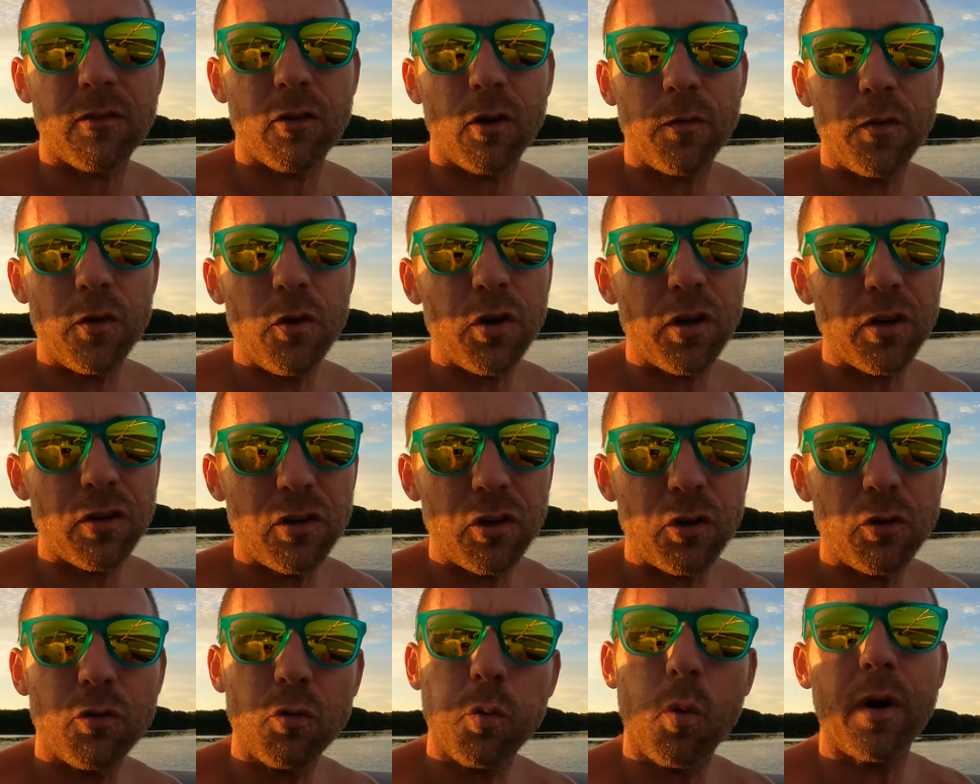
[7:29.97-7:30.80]
So if you can
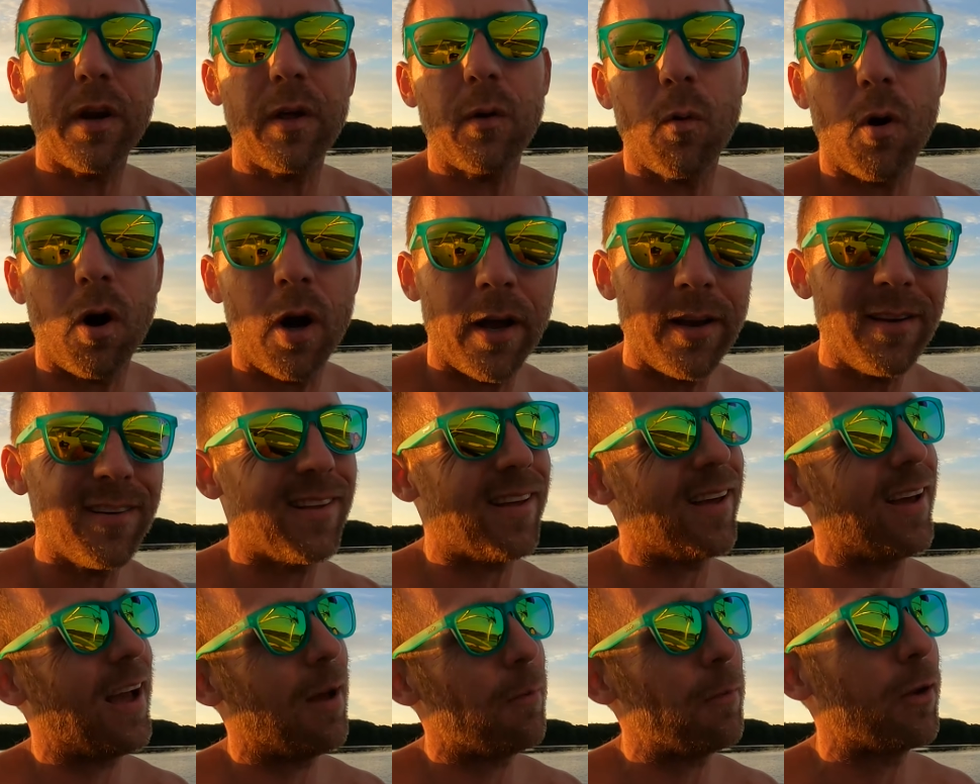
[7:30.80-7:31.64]
do 21,
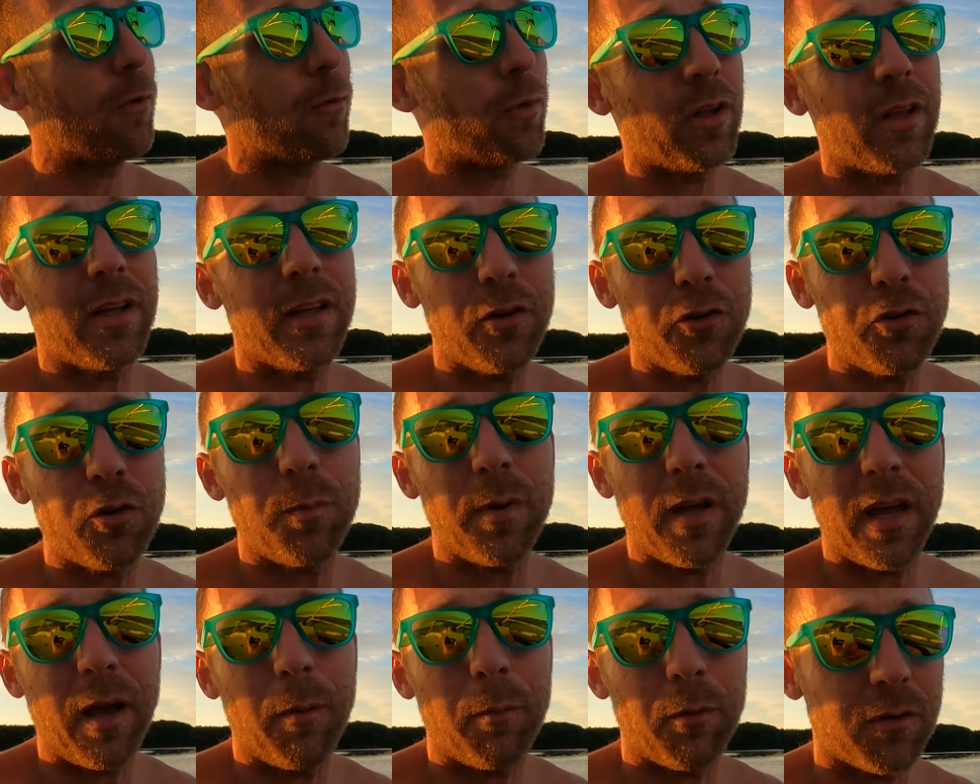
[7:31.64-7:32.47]
I mean, really, you should
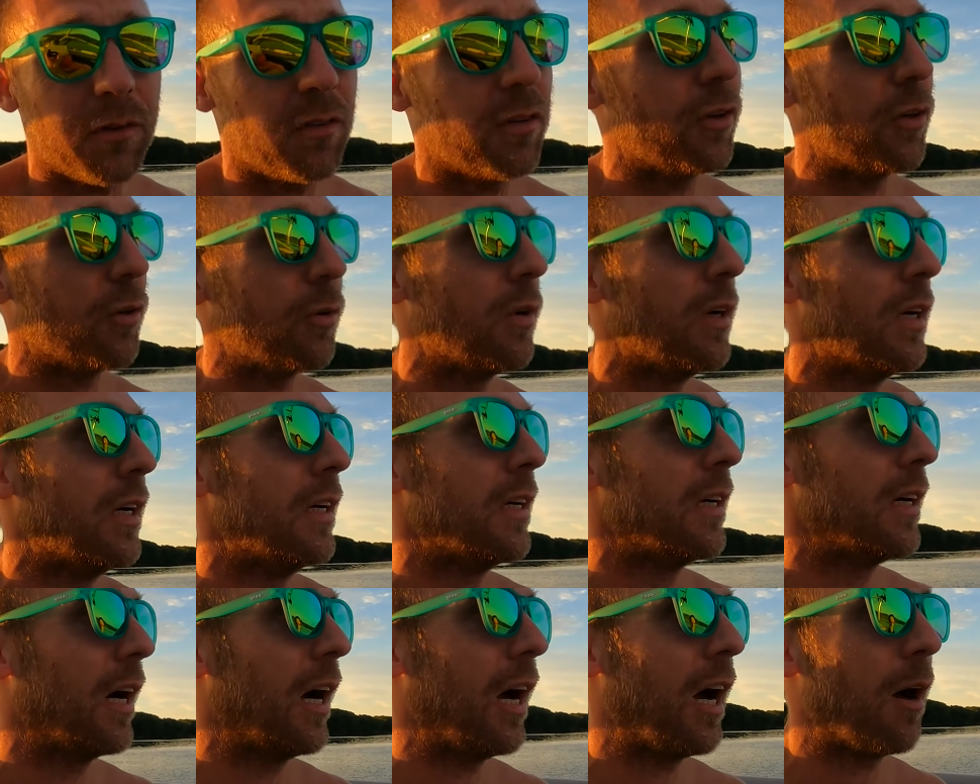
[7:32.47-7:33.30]
be able to.
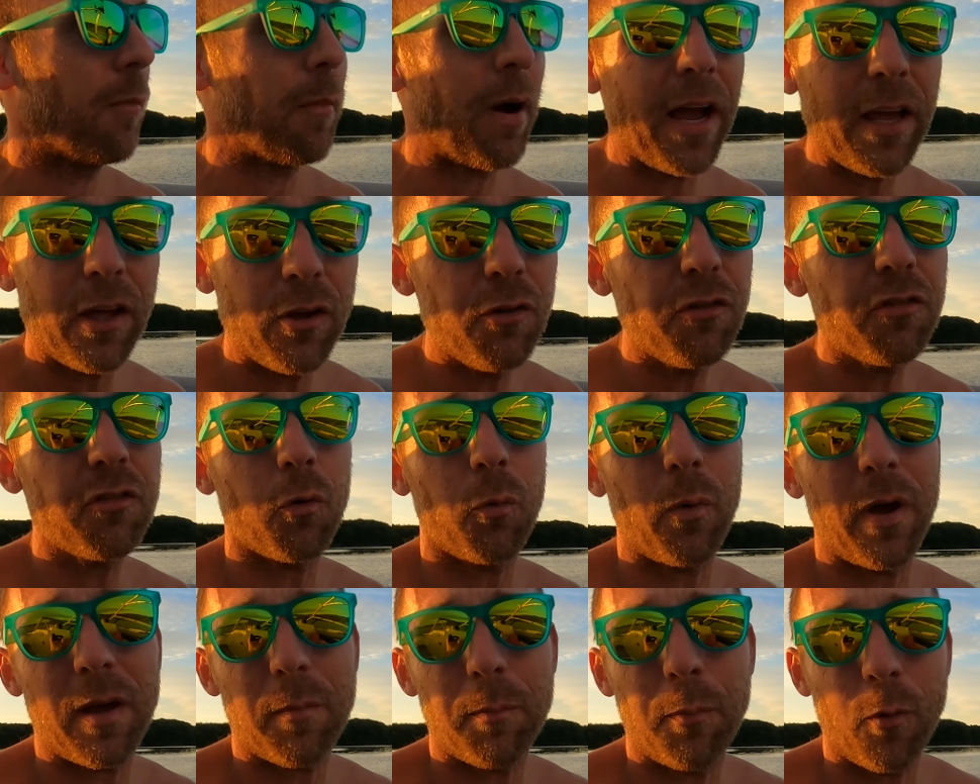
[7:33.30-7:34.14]
I used
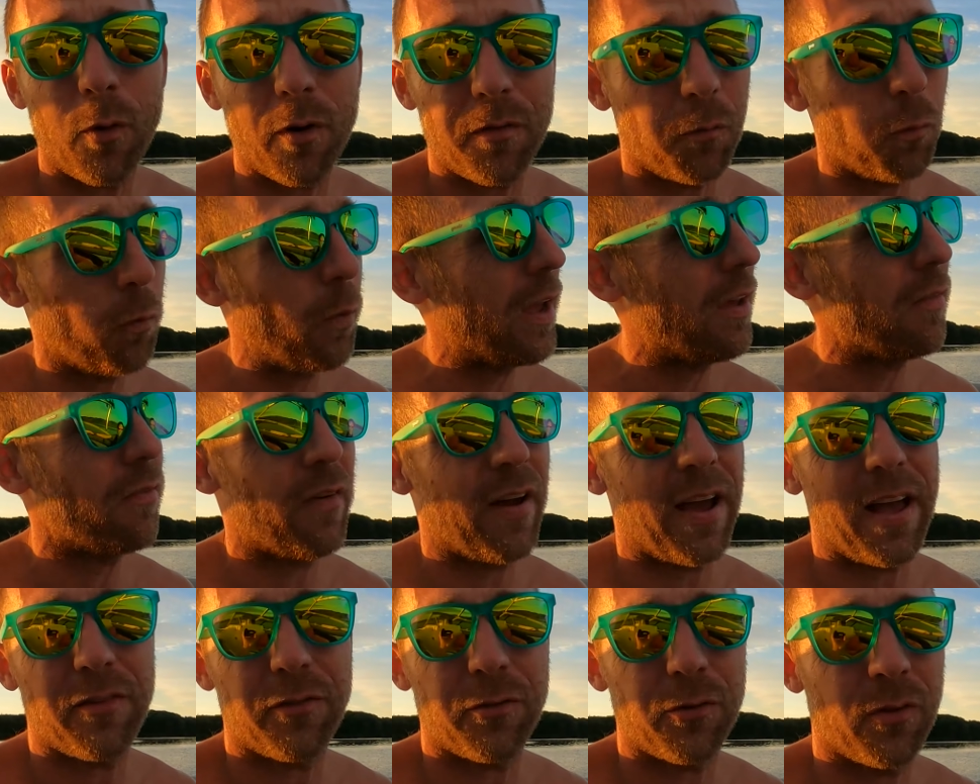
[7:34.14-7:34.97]
to wakeboard way
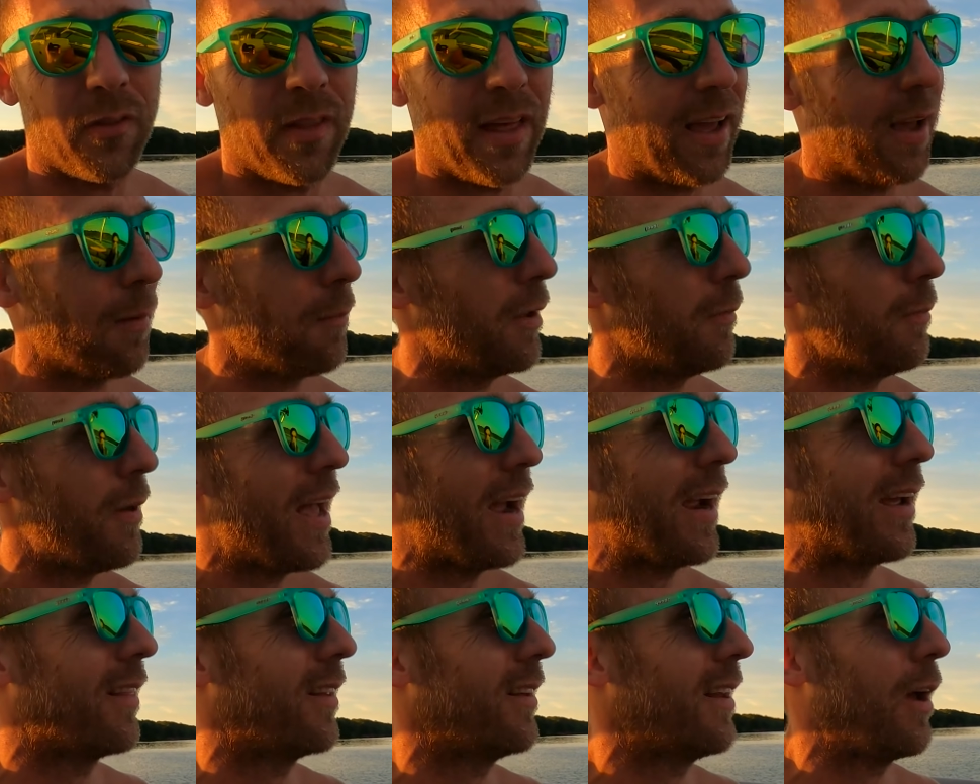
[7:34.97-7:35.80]
faster than that. I mean,
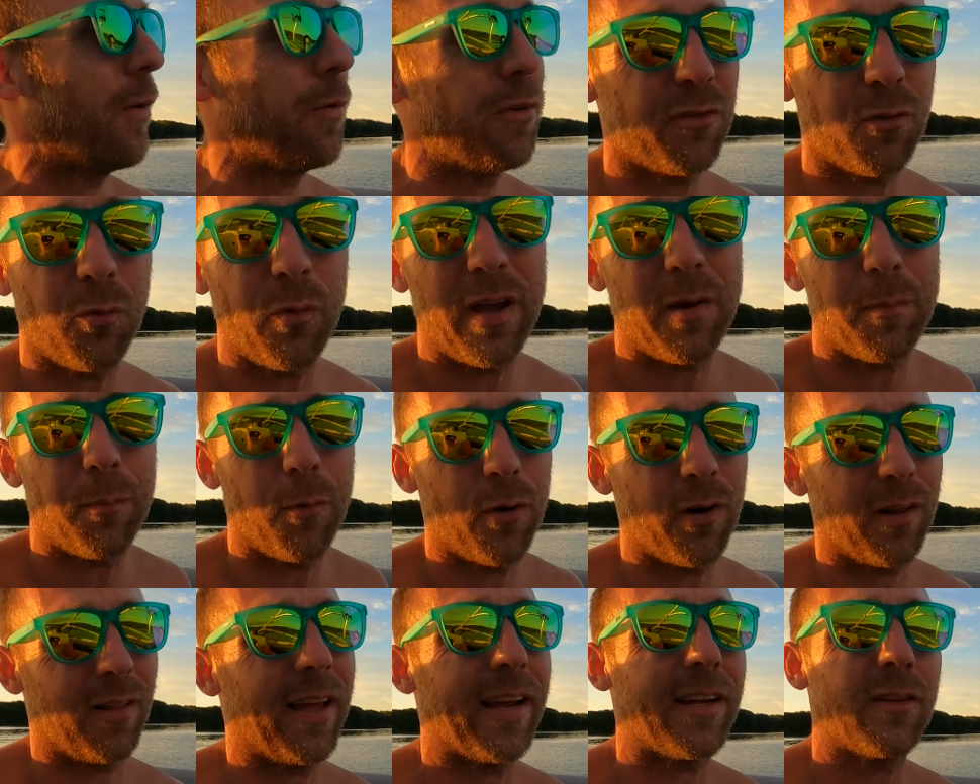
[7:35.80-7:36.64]
back in the day, we used to
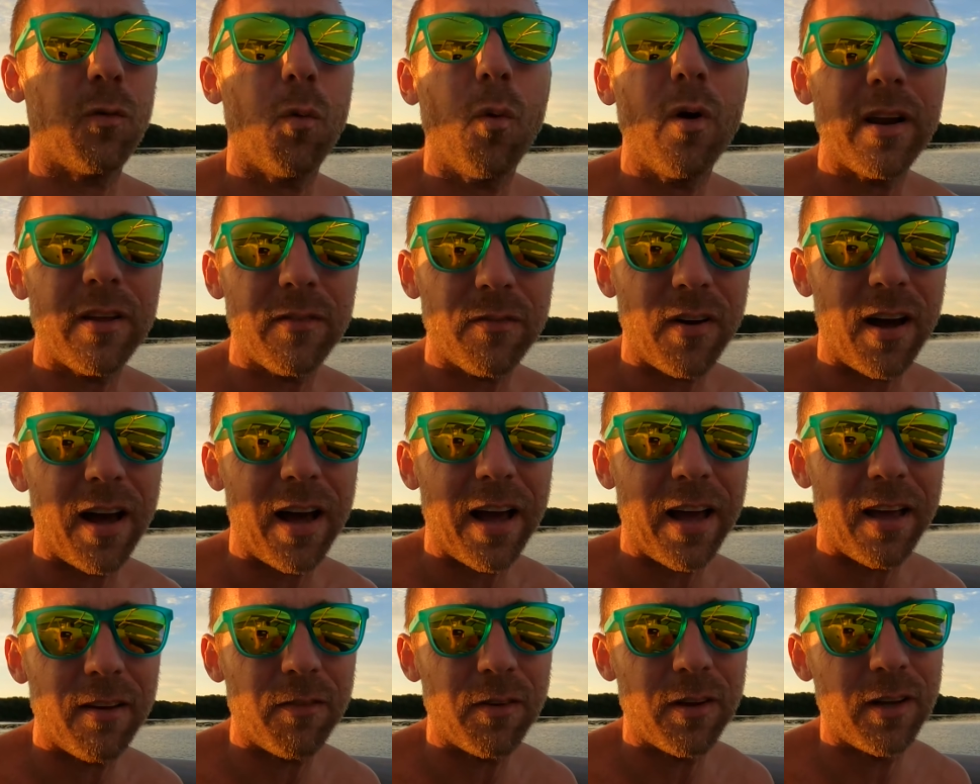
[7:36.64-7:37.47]
wakeboard at like
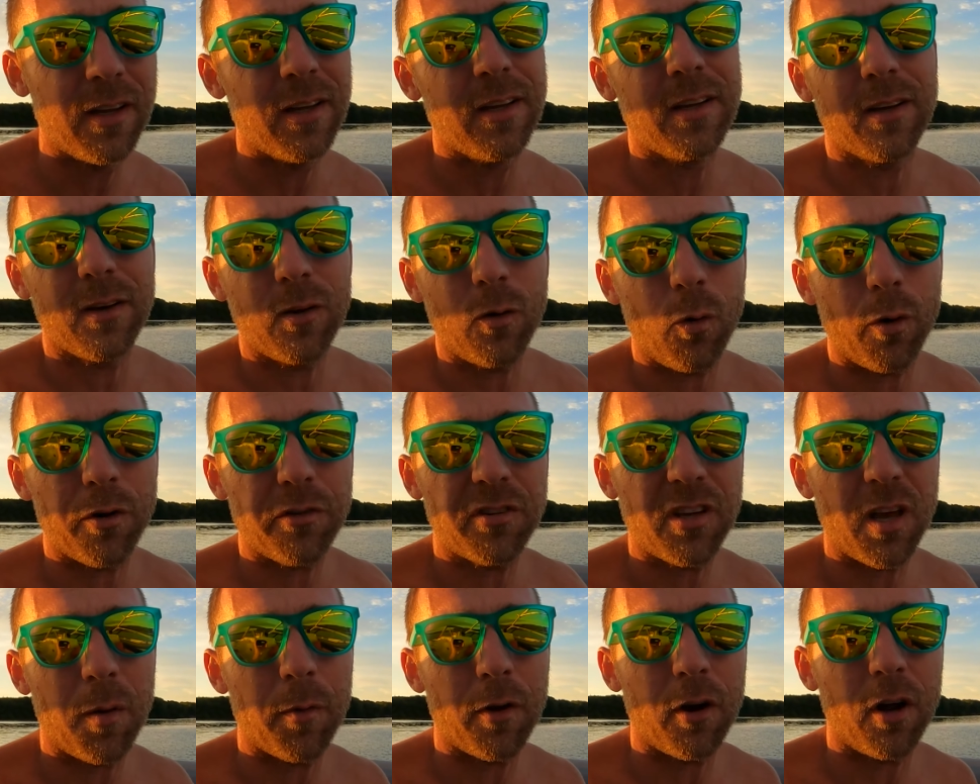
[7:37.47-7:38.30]
25. Of
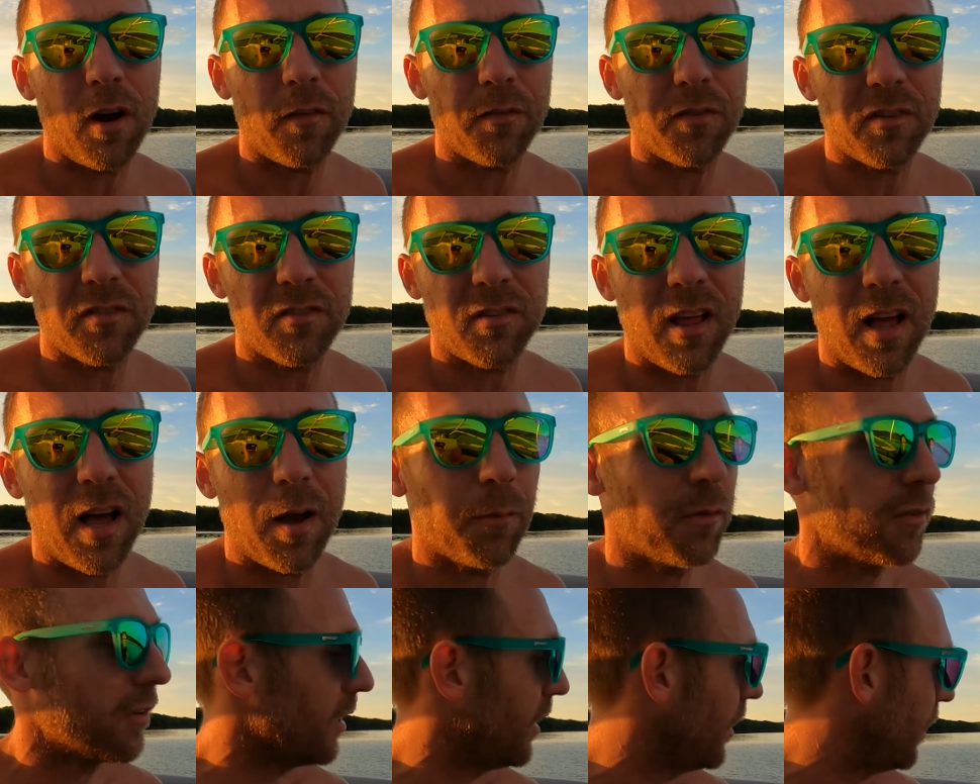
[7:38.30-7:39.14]
course, coming off the
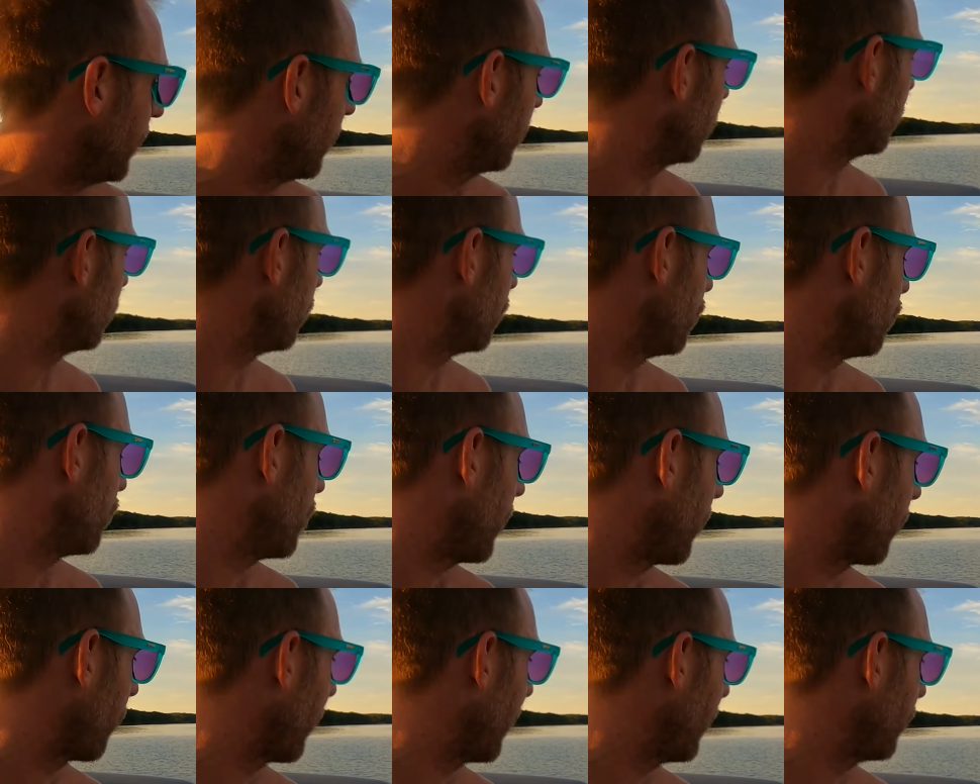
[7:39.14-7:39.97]
slalom skiing
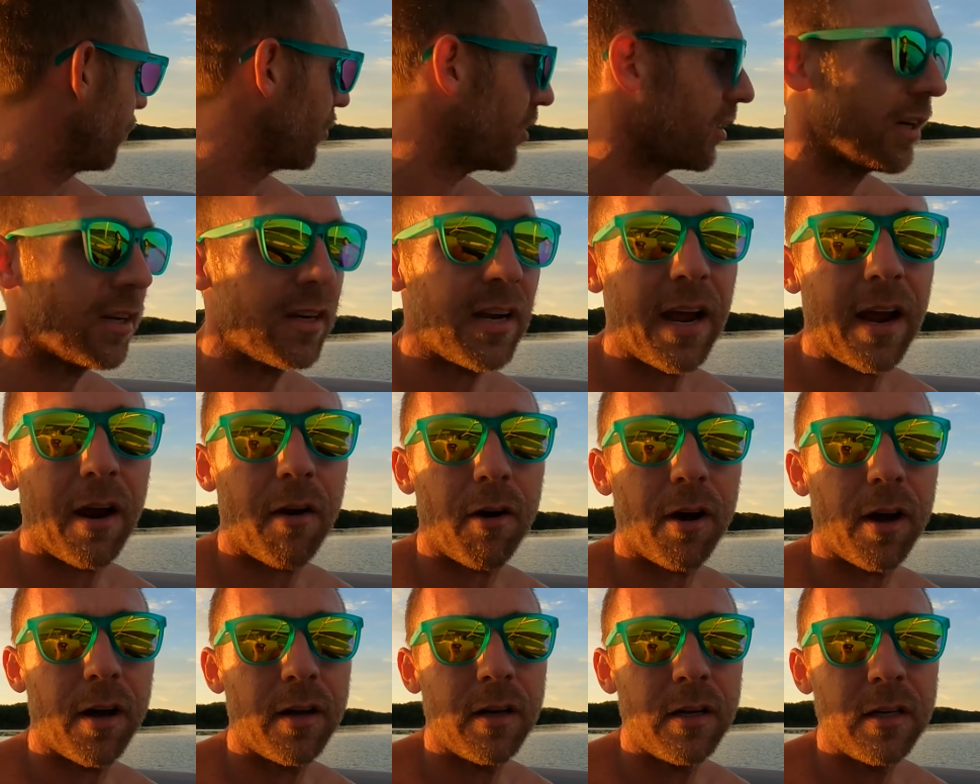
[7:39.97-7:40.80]
generation and
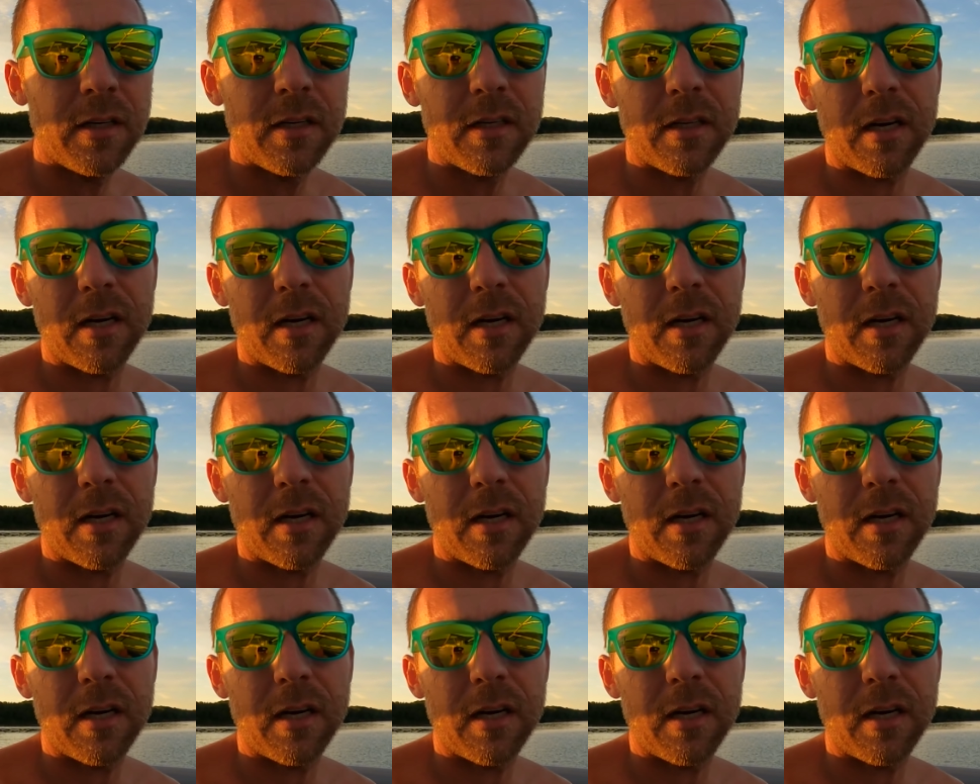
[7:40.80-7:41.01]
era.